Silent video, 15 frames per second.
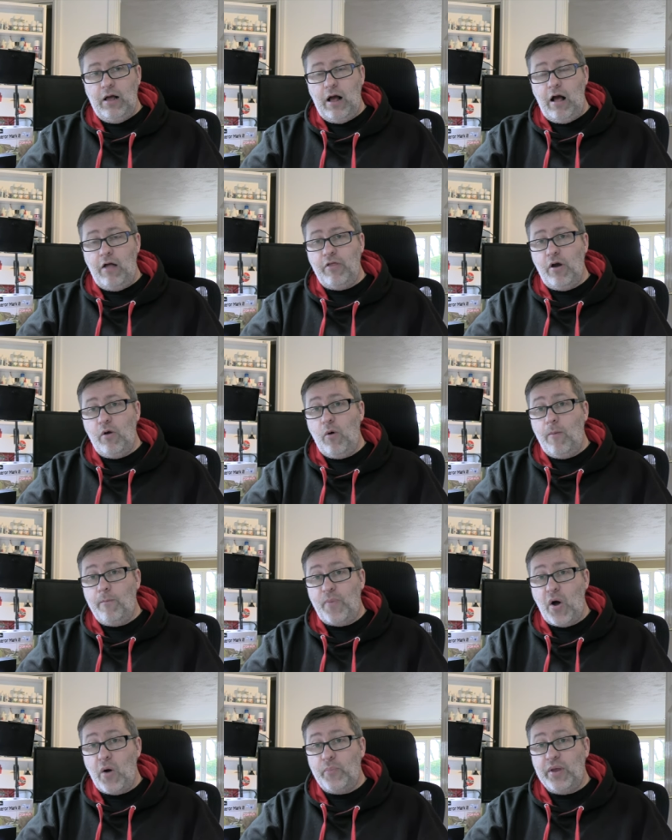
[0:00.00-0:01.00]
although
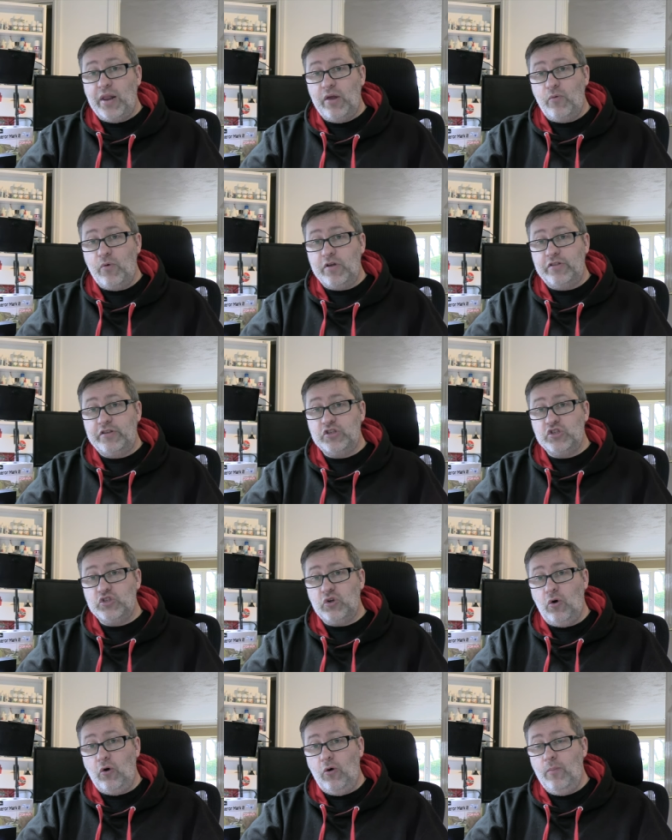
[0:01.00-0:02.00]
unpopular with
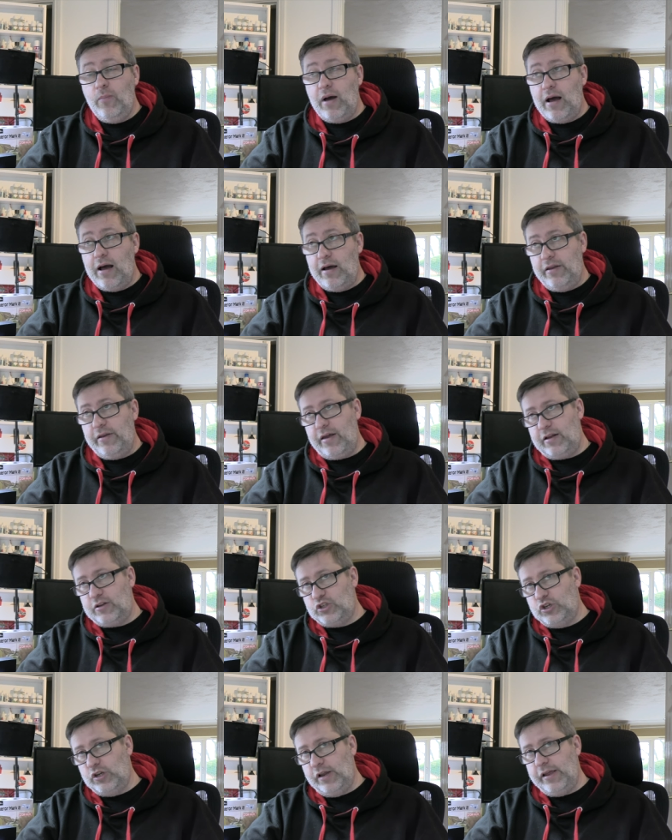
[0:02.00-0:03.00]
some and
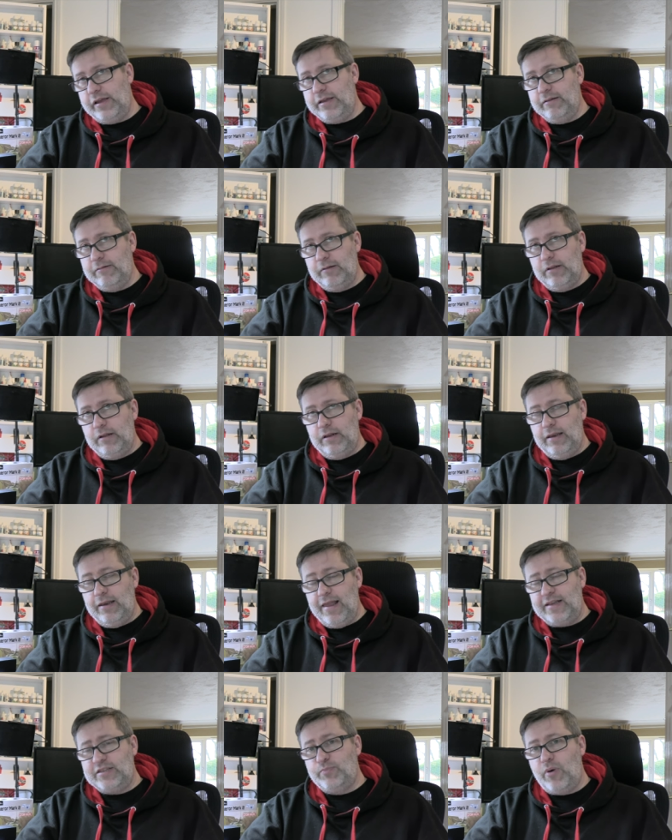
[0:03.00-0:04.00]
actually
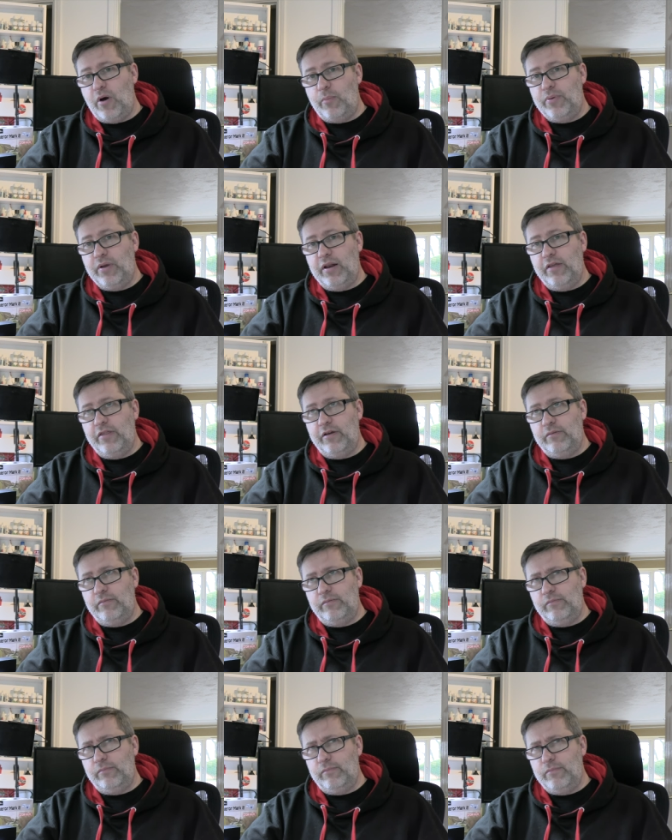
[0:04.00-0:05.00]
less popular
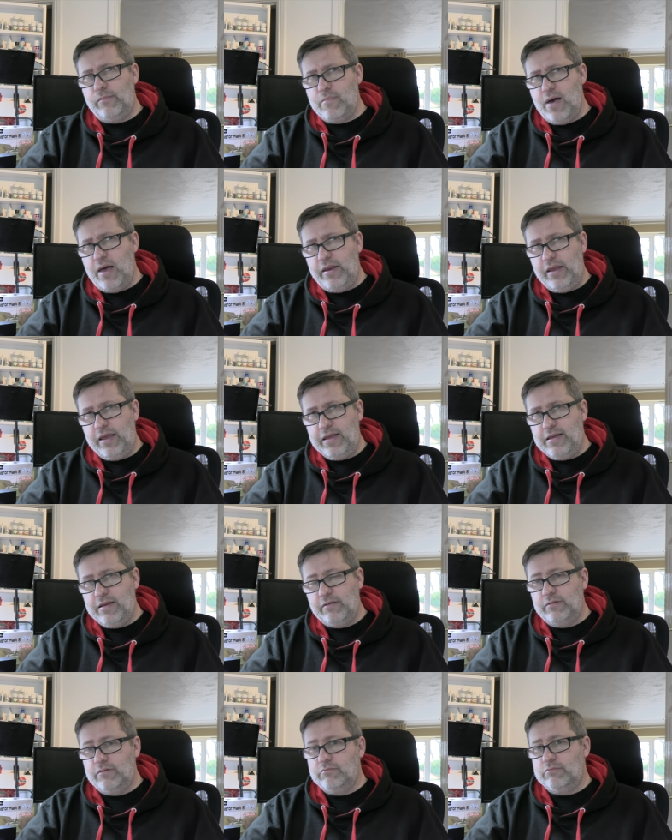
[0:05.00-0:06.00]
than
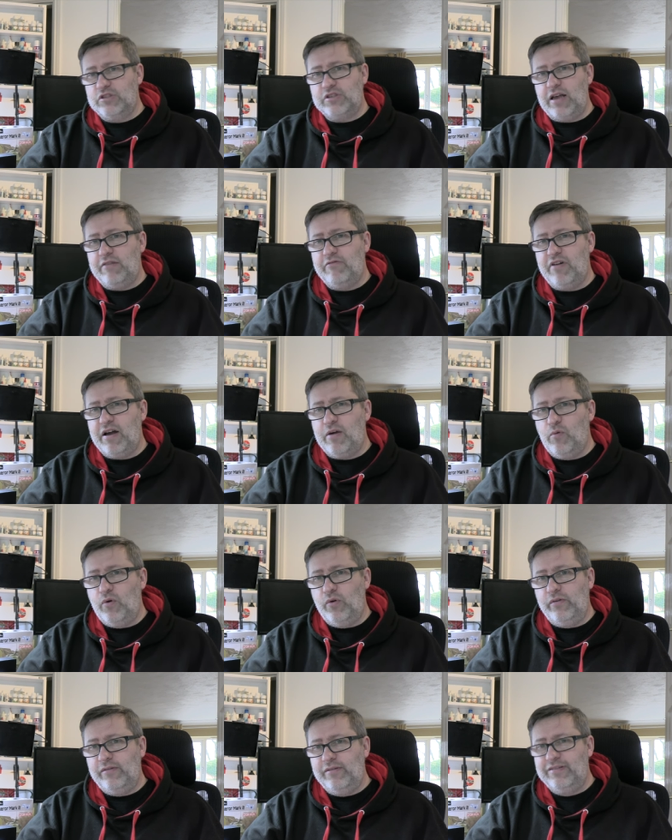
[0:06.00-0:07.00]
many, sci-fi
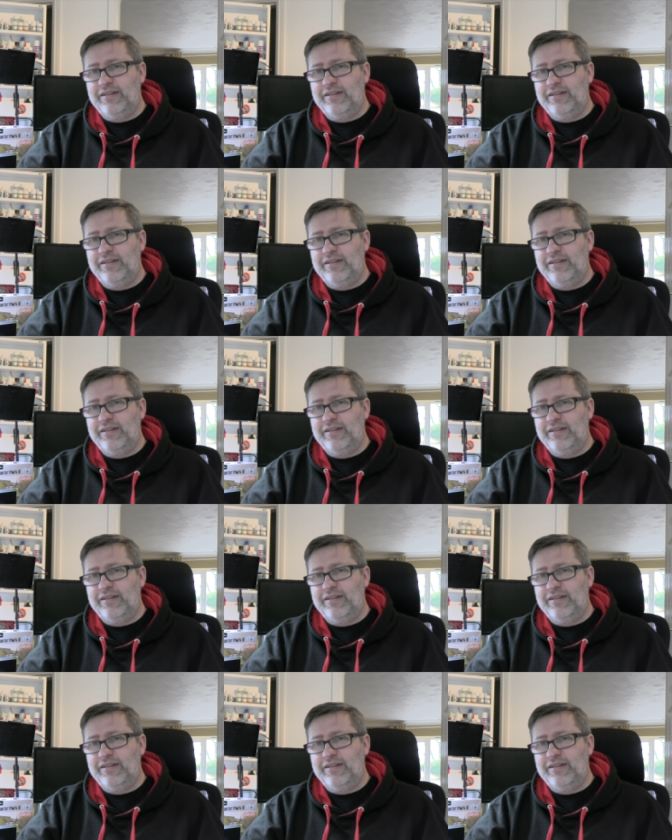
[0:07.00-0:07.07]
won.